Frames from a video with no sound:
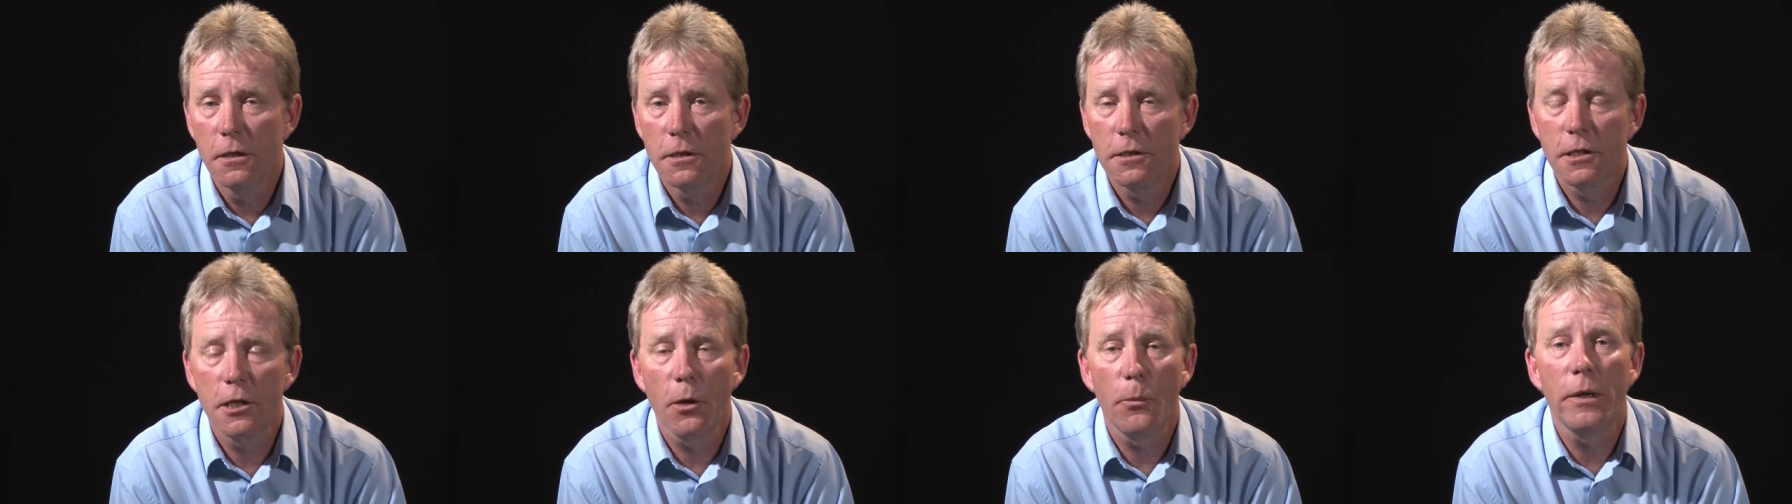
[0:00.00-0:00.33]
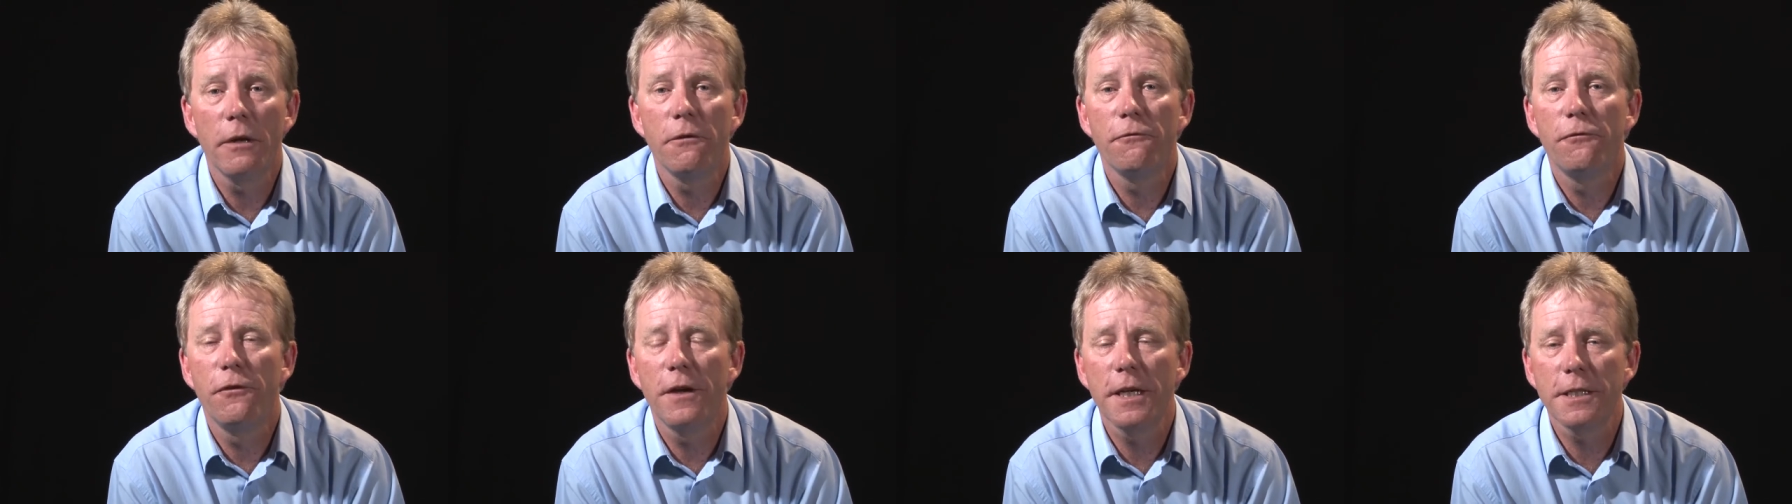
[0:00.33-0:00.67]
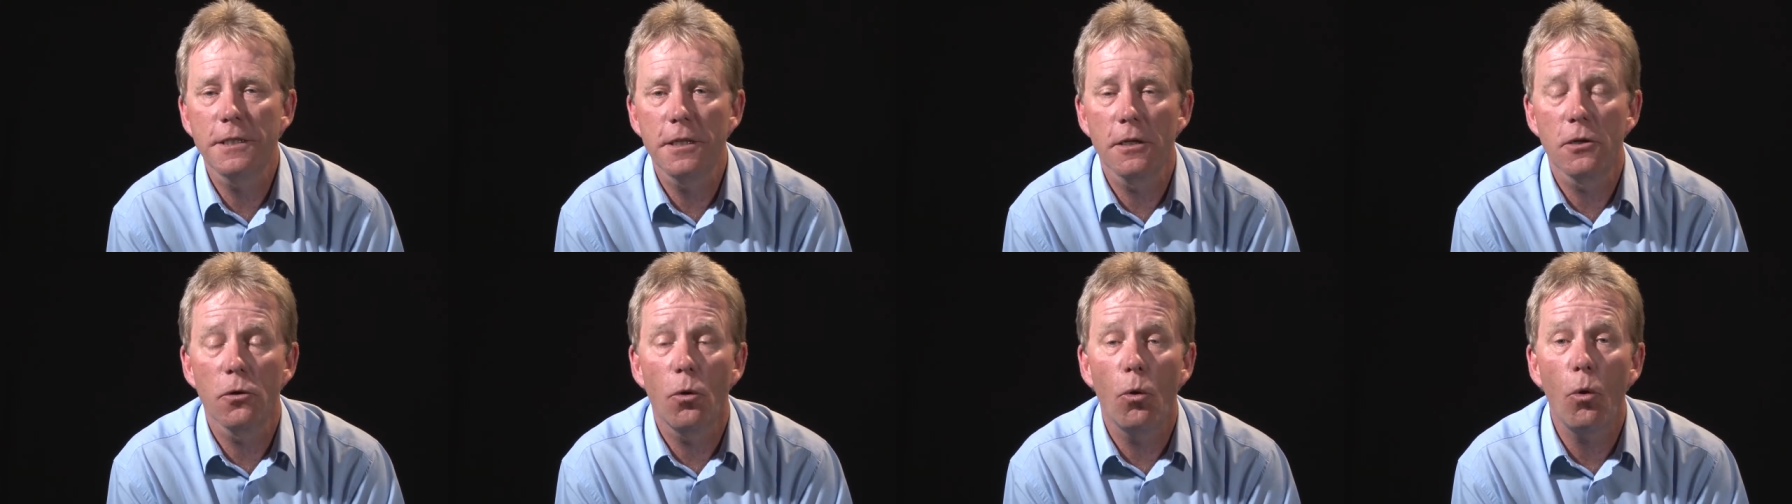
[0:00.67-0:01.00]
So we
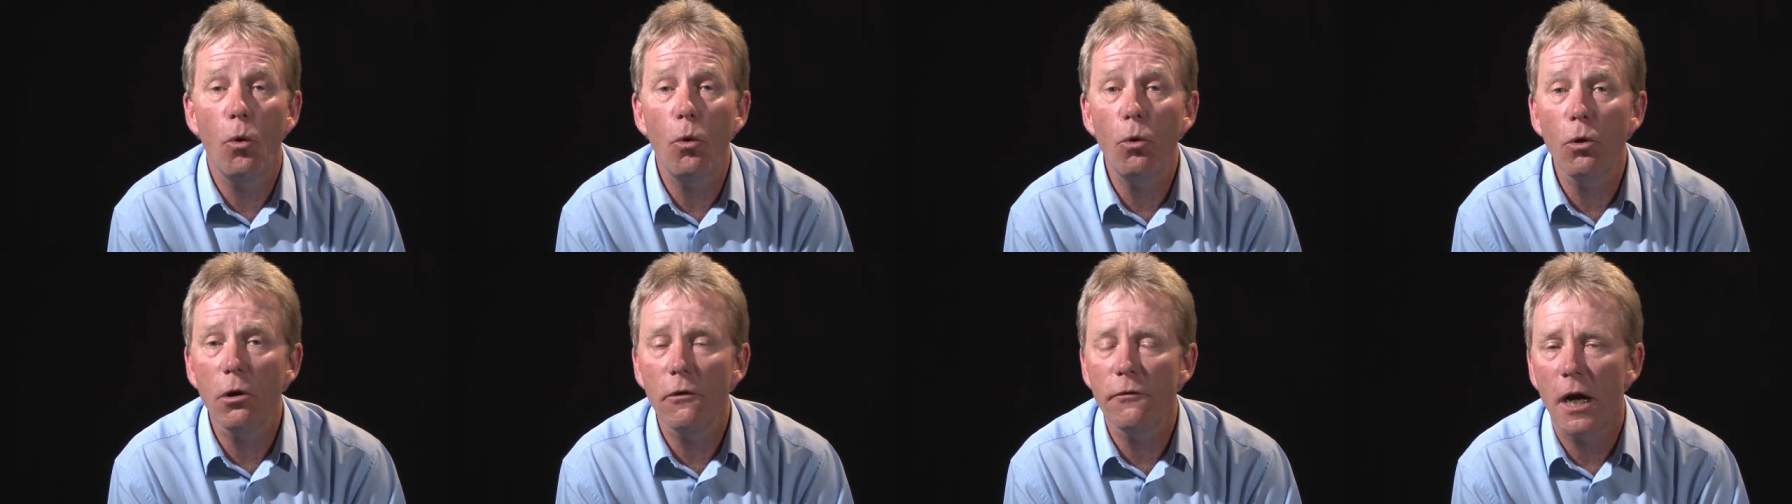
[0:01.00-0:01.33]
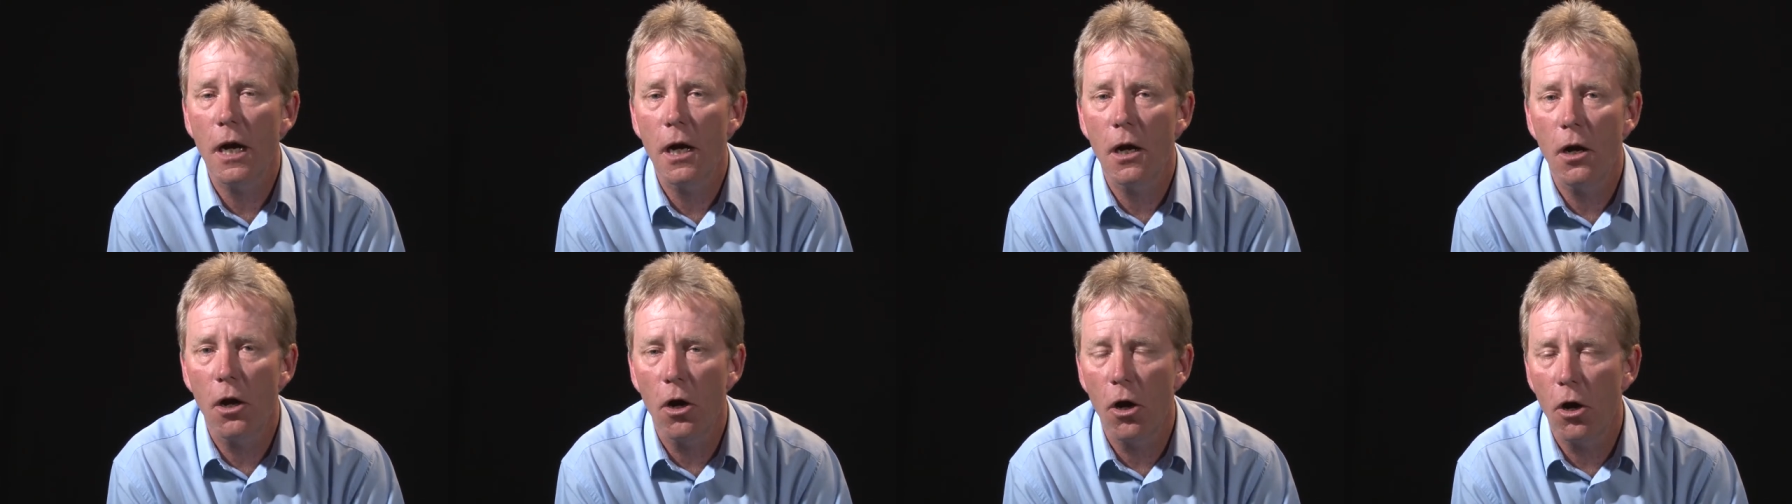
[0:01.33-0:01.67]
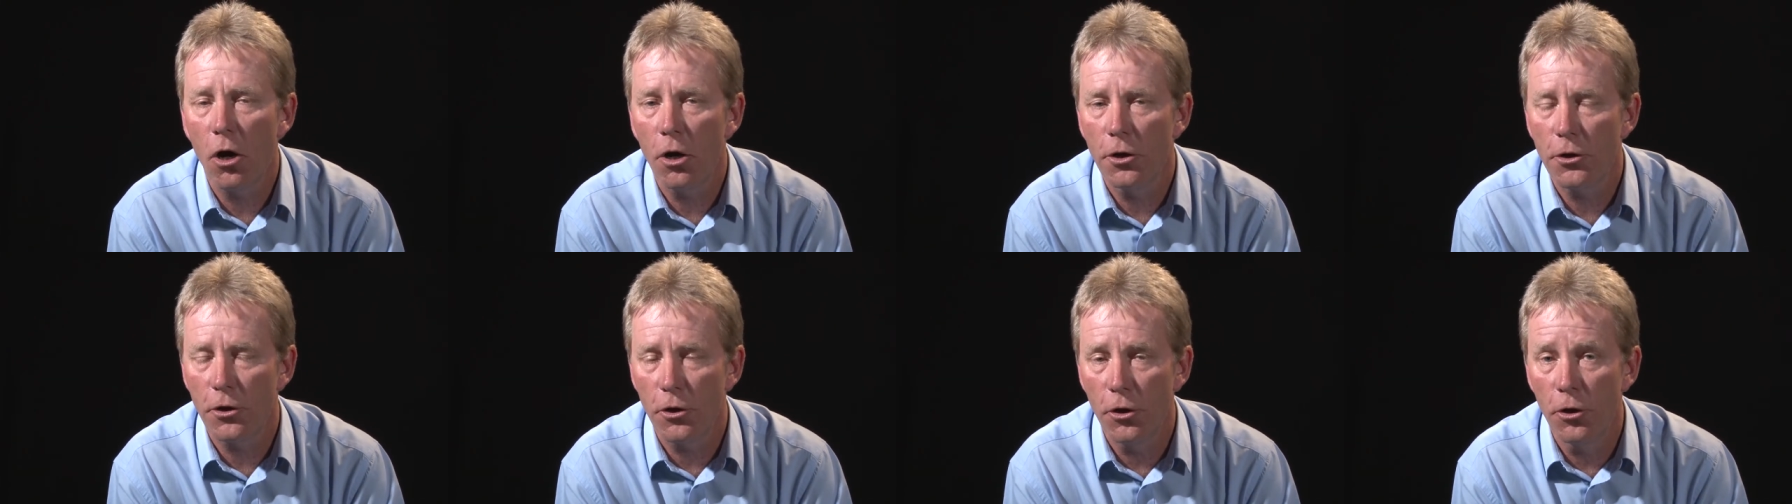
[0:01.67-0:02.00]
invested all of our hard